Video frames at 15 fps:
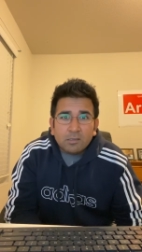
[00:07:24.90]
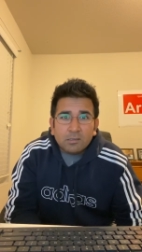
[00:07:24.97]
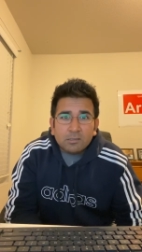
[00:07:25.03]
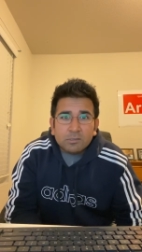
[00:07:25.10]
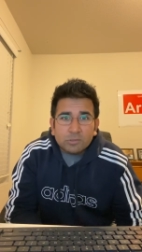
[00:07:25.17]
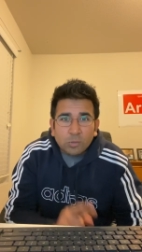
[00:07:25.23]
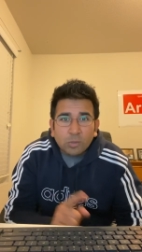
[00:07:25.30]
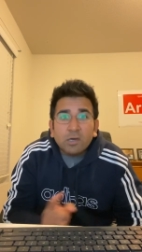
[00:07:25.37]

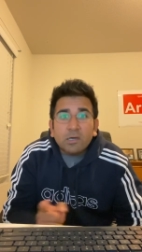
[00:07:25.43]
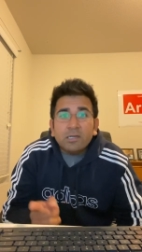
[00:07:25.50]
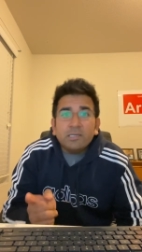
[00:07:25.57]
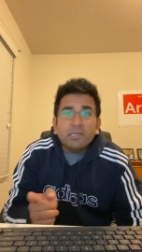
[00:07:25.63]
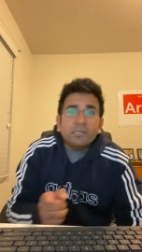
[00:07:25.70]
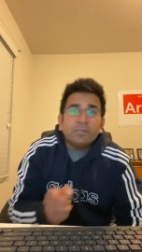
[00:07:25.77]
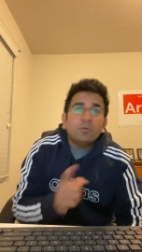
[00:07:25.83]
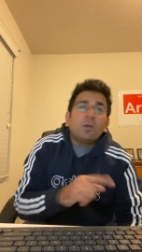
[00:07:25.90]
So
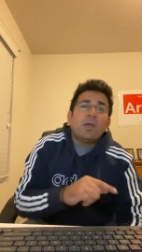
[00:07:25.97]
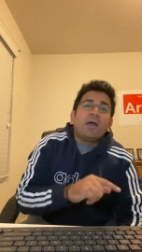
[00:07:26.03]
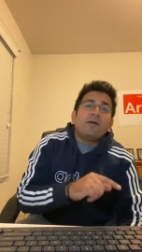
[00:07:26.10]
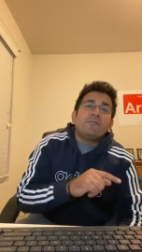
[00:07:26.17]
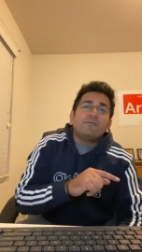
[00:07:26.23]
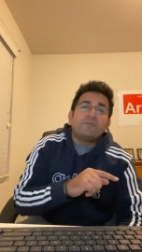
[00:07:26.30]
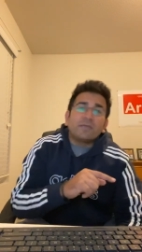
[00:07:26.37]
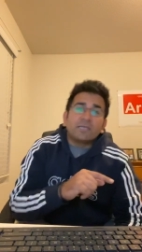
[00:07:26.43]
earlier you have
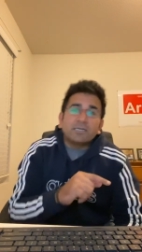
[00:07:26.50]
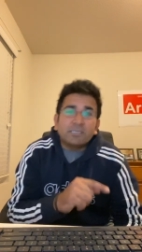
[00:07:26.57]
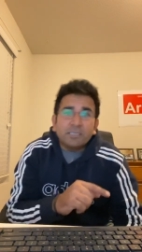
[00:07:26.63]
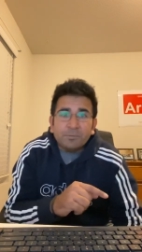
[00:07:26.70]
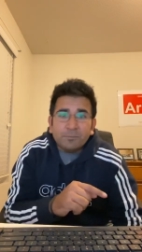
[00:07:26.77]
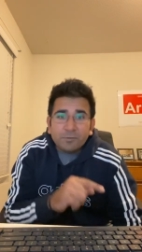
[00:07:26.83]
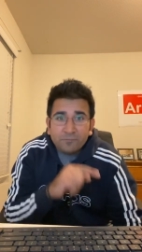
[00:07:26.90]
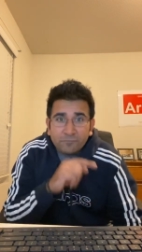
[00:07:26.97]
a
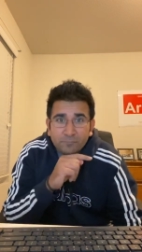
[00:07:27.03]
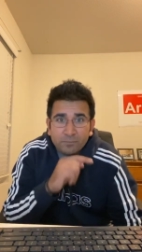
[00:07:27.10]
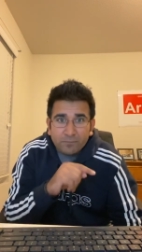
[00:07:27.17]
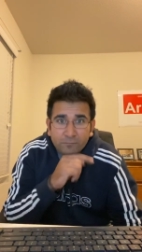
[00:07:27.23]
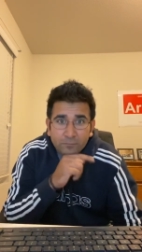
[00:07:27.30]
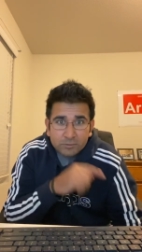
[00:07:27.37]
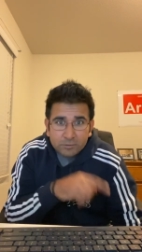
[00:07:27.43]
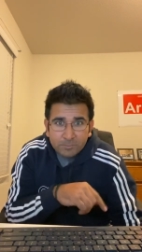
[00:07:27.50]
wicketkeeper, the
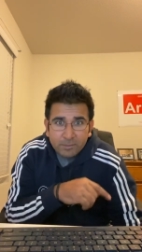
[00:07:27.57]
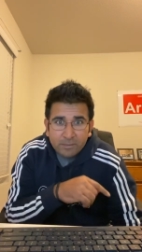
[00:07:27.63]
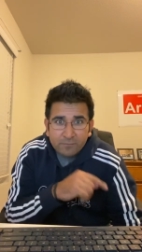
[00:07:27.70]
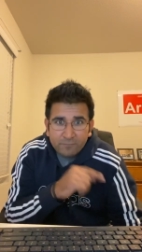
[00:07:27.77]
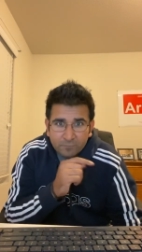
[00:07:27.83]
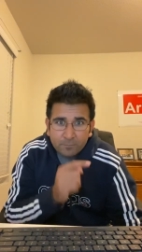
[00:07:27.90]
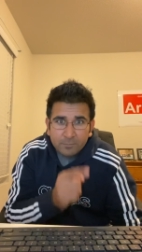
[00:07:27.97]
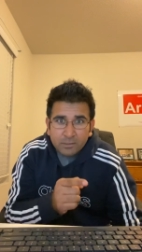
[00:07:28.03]
first player
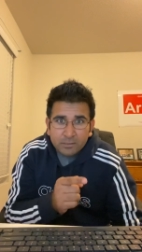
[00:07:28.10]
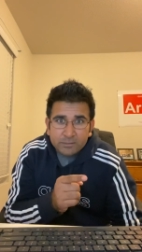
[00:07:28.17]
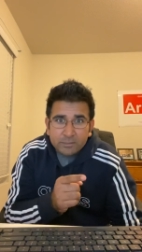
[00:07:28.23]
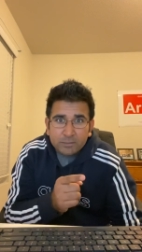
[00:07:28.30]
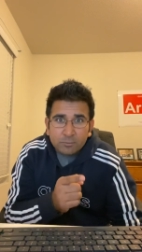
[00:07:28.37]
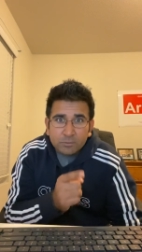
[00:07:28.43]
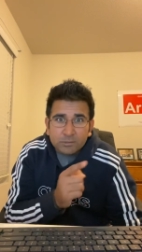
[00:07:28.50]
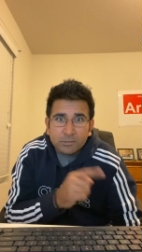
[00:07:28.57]
from
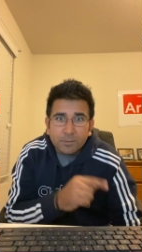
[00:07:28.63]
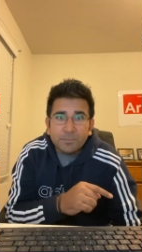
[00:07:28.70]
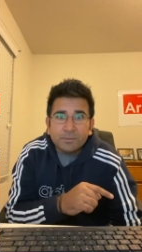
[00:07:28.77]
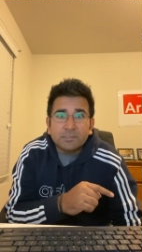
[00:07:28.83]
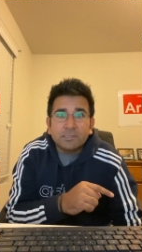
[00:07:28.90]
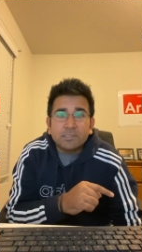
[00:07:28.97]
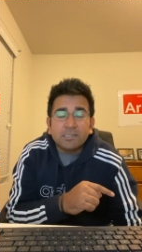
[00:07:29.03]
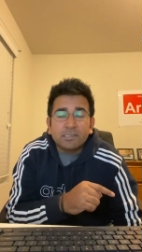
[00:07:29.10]
Ranchi who has
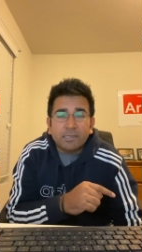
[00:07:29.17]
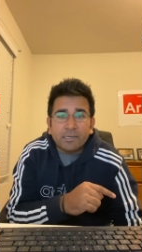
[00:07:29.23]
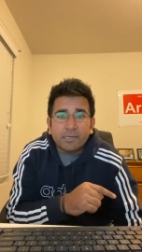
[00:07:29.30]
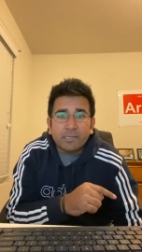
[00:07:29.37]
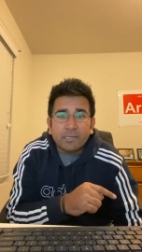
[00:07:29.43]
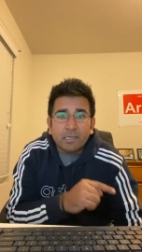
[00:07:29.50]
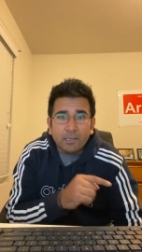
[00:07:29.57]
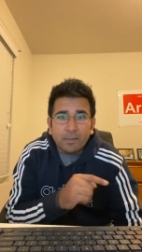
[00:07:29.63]
represented
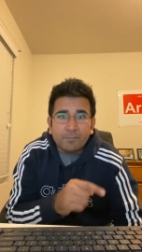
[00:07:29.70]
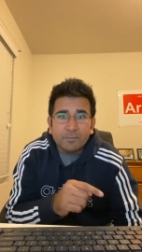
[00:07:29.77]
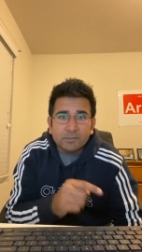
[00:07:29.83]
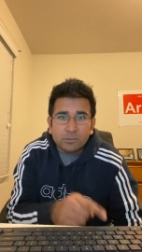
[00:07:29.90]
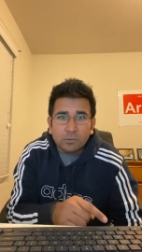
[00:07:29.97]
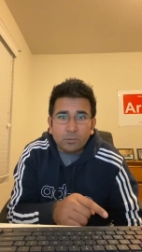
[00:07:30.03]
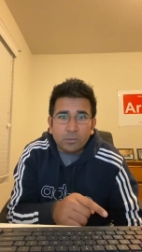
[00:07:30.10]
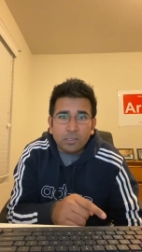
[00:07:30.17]
India, MS
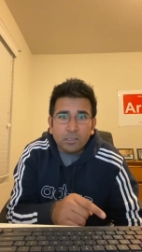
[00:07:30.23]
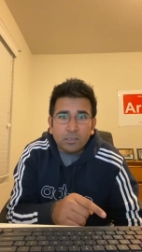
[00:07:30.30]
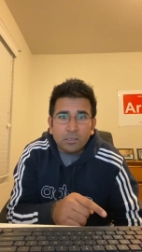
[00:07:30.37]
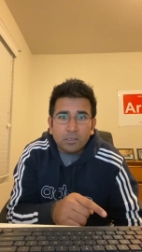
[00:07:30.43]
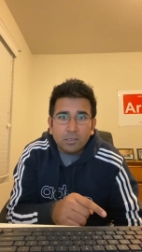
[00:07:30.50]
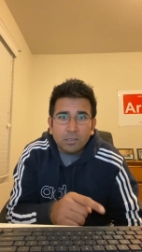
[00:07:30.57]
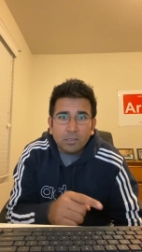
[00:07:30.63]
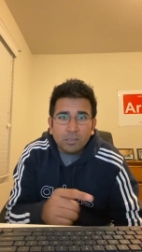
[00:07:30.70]
Dhoni,
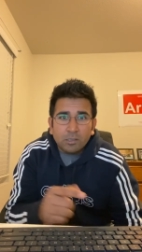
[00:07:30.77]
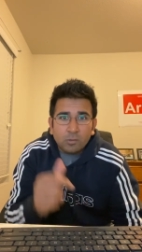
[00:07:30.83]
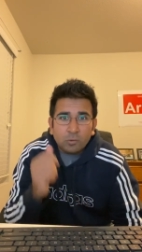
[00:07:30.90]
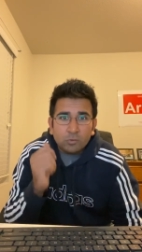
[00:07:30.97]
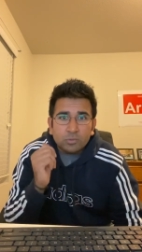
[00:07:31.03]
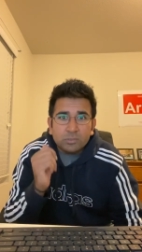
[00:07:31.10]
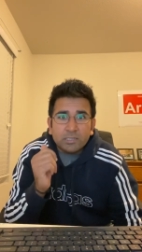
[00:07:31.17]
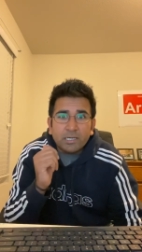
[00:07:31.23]

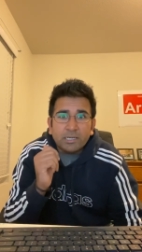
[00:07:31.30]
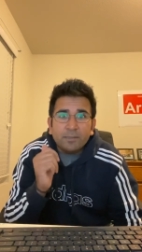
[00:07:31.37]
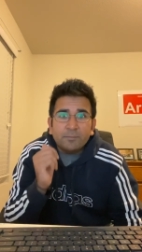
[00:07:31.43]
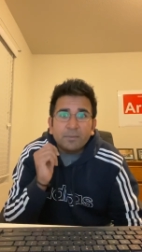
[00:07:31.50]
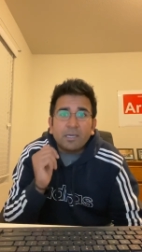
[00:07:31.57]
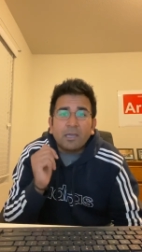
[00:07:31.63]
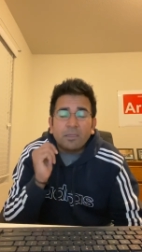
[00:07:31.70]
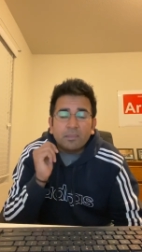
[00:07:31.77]
who's standing
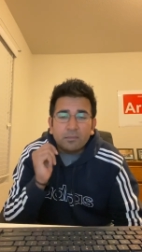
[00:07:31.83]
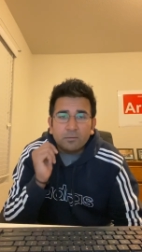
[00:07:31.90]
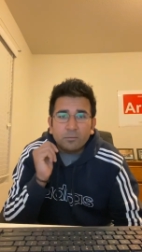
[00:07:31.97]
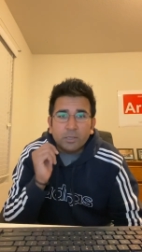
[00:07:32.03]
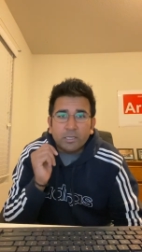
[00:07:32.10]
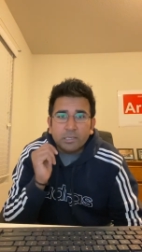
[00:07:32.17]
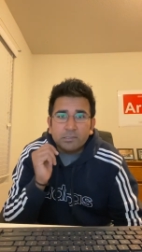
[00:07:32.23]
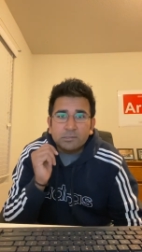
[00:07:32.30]
behind the
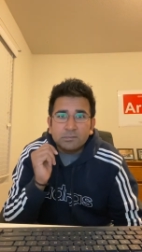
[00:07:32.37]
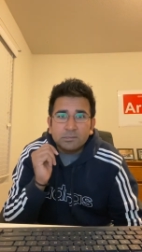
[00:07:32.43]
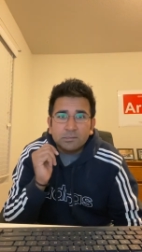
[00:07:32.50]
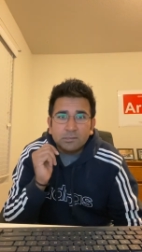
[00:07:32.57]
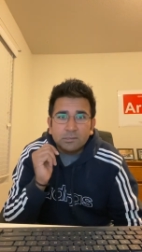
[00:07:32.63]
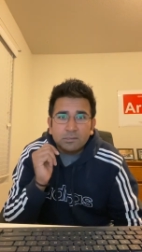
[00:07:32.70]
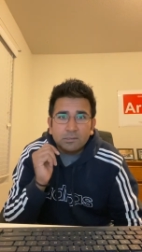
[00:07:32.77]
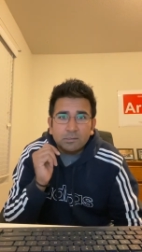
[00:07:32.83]
wickets,
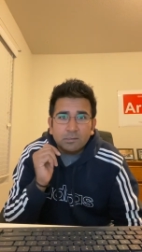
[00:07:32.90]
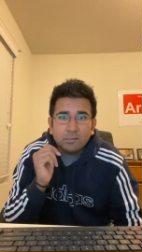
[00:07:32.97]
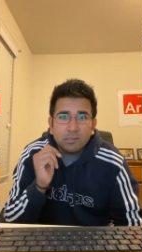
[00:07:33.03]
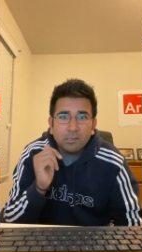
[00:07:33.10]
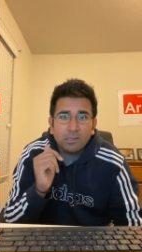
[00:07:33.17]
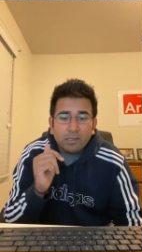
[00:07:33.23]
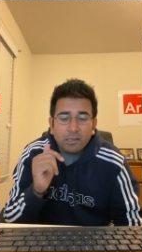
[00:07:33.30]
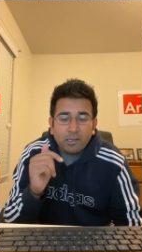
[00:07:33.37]

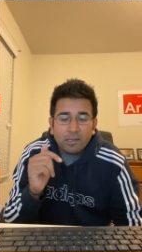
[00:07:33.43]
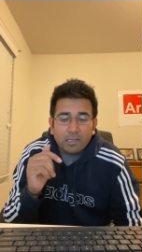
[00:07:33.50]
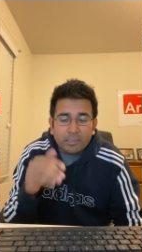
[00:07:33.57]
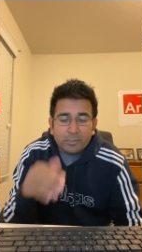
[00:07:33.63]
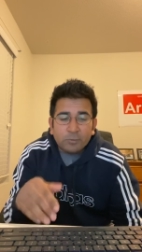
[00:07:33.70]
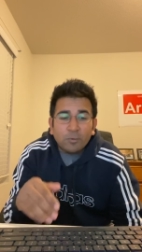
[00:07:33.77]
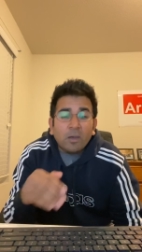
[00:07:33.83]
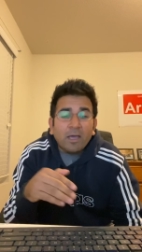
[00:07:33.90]
and
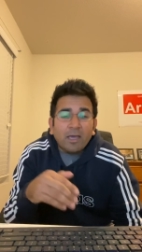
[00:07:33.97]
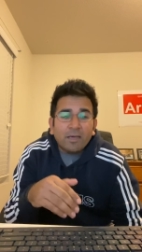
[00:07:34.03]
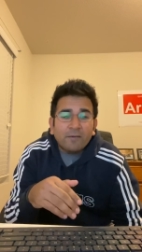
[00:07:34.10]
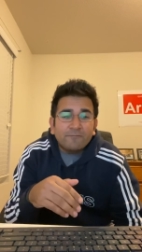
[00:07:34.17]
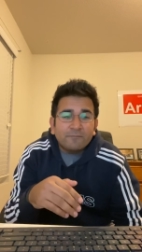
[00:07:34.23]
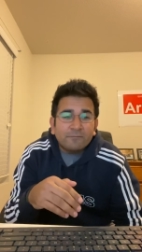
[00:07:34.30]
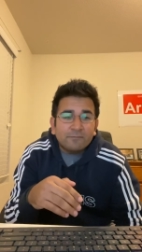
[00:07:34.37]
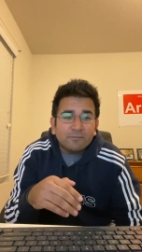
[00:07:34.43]
you have